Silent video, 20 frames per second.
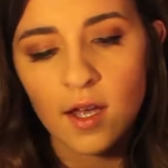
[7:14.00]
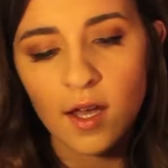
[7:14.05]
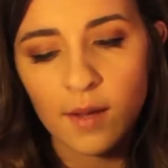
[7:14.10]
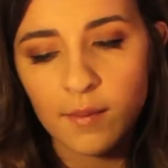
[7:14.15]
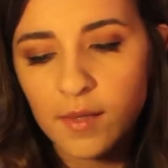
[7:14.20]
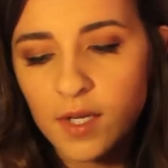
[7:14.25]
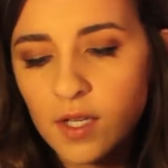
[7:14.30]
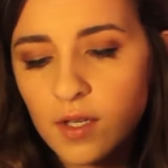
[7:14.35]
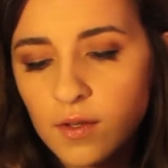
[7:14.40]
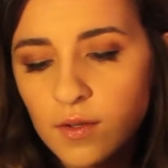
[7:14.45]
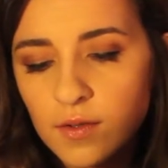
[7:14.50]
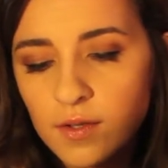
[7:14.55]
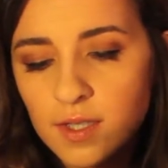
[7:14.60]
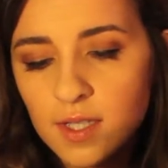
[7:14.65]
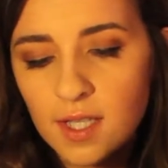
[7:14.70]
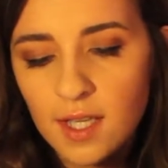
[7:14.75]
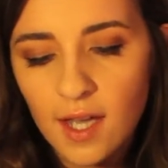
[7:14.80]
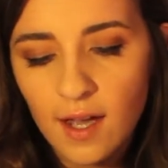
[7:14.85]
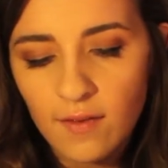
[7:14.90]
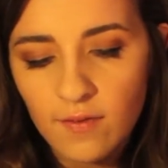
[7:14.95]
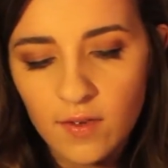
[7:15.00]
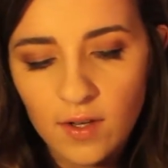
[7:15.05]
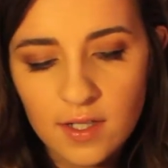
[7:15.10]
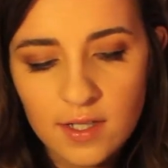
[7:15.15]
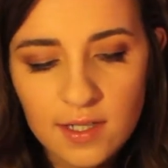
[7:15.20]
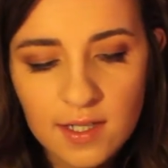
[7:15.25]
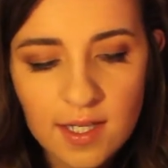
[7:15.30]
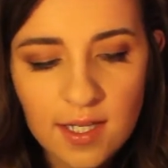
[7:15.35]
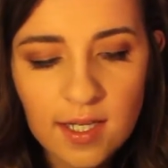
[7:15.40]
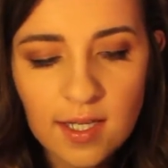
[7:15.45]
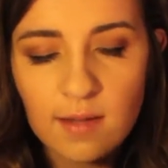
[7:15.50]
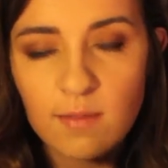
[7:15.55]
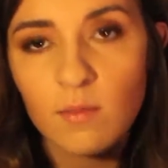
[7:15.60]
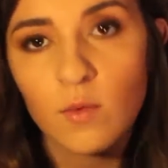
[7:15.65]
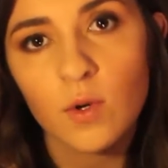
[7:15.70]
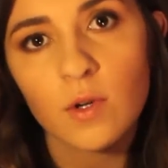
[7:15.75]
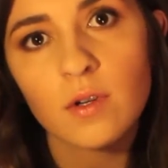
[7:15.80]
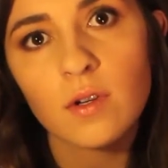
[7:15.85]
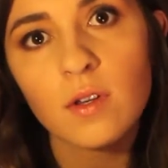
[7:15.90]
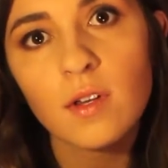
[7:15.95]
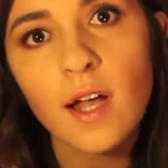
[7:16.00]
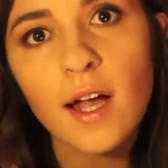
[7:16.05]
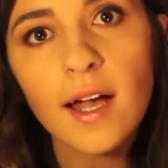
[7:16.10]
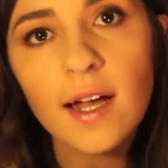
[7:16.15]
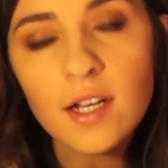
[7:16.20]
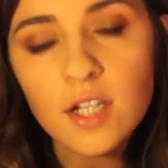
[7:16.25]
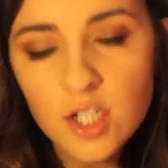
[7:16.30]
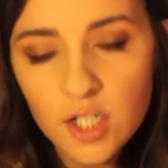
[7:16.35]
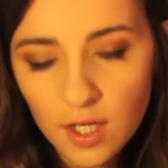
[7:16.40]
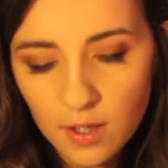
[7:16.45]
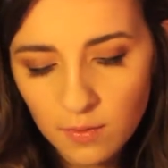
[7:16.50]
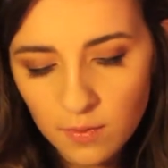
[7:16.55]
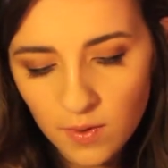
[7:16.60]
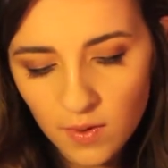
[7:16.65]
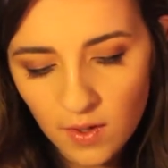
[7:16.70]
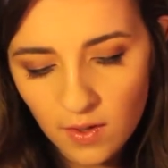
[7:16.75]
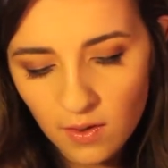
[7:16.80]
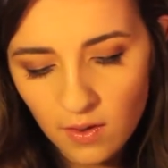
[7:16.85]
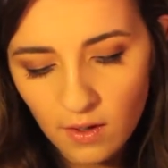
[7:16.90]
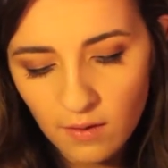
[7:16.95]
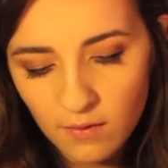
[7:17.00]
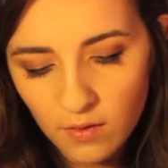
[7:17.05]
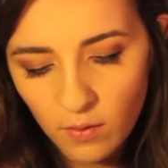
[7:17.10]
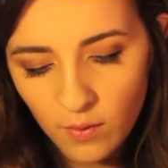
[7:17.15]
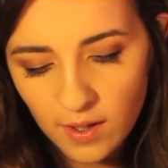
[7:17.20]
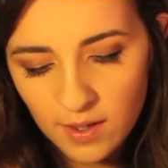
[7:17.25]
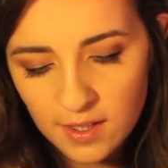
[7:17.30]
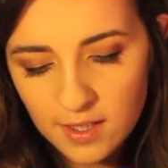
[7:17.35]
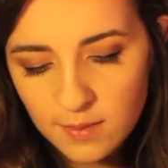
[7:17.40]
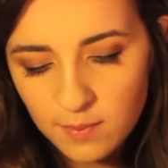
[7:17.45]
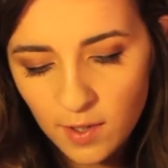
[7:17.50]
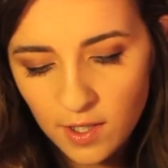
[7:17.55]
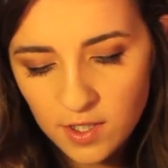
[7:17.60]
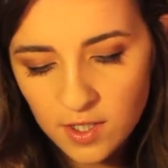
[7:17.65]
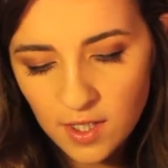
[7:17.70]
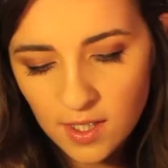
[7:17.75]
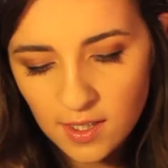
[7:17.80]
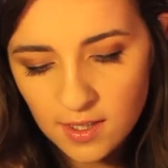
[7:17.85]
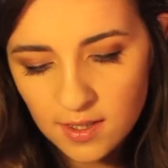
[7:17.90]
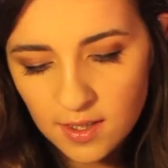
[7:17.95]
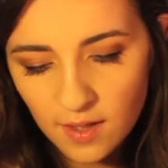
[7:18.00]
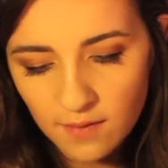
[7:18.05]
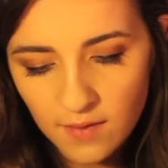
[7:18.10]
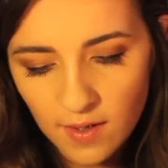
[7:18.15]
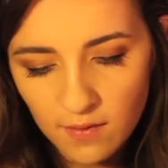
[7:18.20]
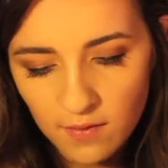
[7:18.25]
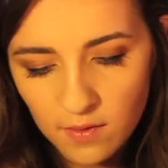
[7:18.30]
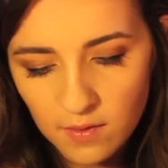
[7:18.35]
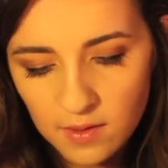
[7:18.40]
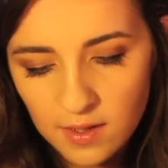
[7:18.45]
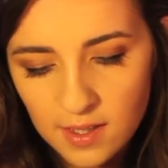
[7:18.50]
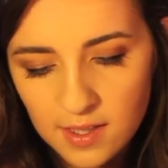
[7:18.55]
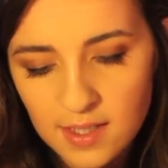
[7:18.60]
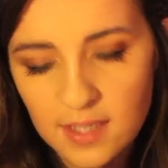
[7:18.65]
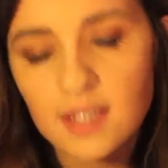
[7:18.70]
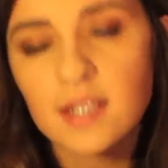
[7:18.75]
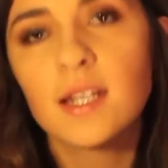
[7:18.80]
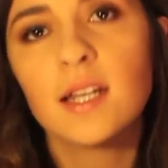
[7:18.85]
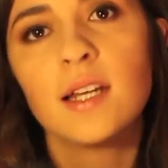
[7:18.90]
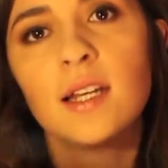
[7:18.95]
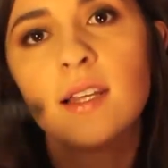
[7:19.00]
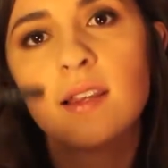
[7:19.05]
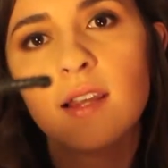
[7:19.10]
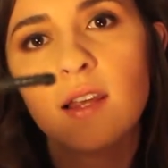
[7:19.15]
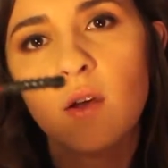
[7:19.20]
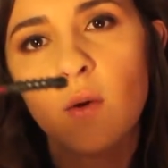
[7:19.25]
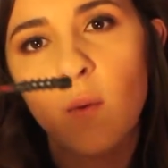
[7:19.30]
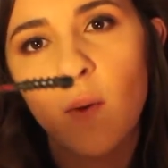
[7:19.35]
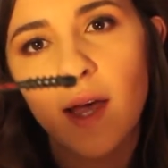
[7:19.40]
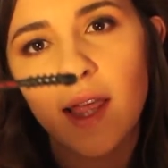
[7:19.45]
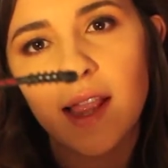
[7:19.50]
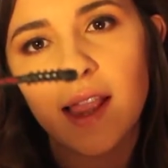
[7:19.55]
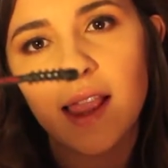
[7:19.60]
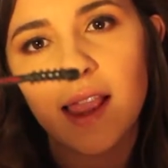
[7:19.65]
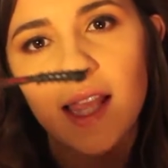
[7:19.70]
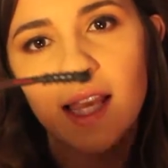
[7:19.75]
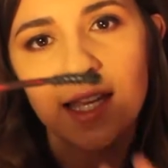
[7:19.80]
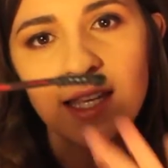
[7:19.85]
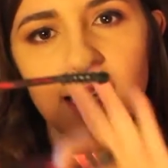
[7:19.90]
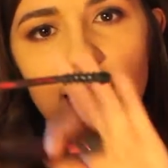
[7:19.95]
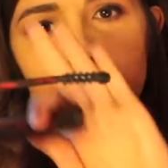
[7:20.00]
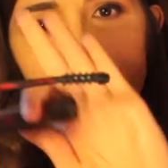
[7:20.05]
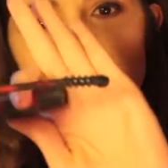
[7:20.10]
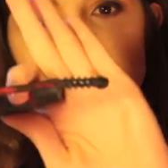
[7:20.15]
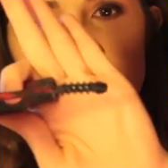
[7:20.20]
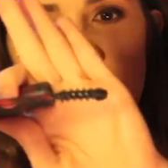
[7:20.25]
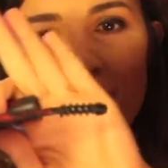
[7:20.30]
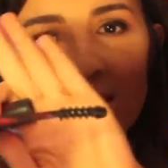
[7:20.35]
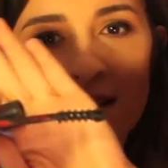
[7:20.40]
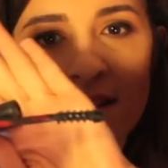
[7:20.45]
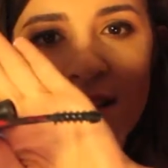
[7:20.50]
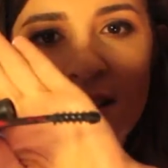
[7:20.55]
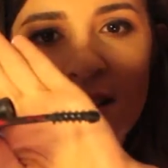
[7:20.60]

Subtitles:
I'm gonna use the Kat Von D Immortal Lash. I really love the way this brush is. I've never really seen anything quite like it.